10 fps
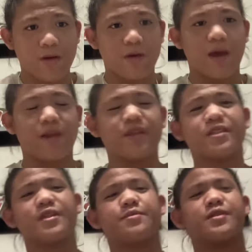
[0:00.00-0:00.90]
And this
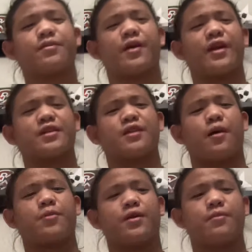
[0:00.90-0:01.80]
leads me to my next
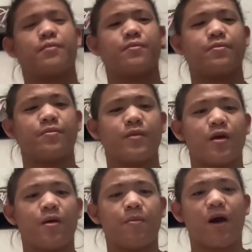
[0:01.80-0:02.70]
topic.
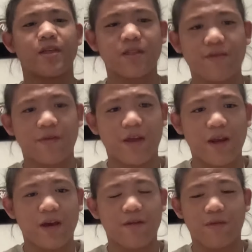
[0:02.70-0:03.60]
Positive and
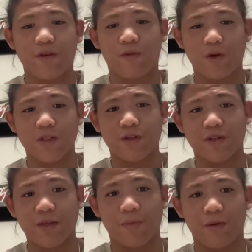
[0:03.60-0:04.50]
negative reinforcers are
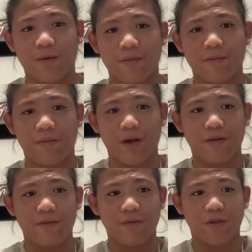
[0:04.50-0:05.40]
simple, but
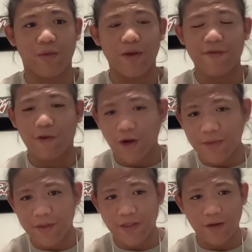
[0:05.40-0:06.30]
the
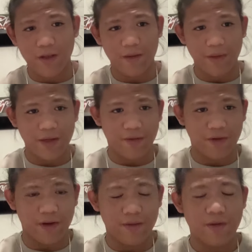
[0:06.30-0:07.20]
reinforcements are a little bit
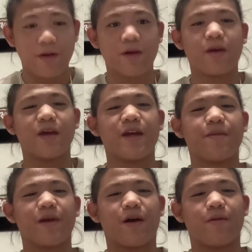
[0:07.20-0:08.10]
different. Hear
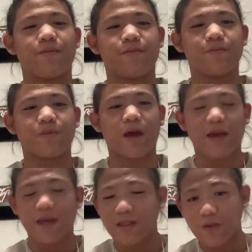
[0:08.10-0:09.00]
me out.
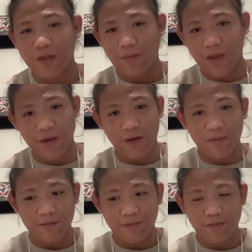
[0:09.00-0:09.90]
Kids do something good,
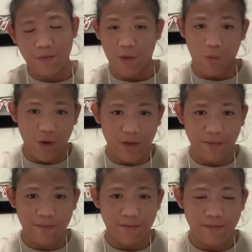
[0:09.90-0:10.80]
we reward
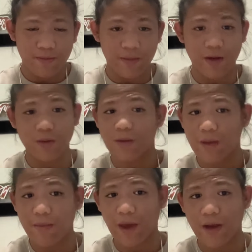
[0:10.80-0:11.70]
them. They do
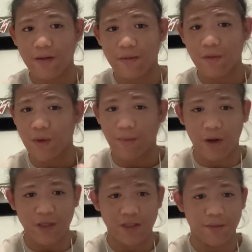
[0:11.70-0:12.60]
something bad, we
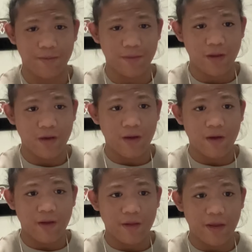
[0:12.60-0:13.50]
punish them.
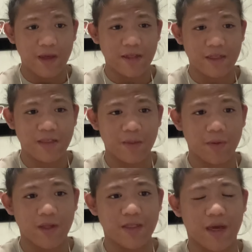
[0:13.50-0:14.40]
It gets as
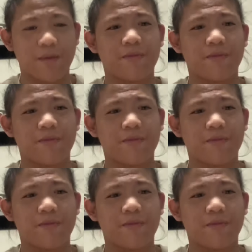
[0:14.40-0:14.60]
simple as that.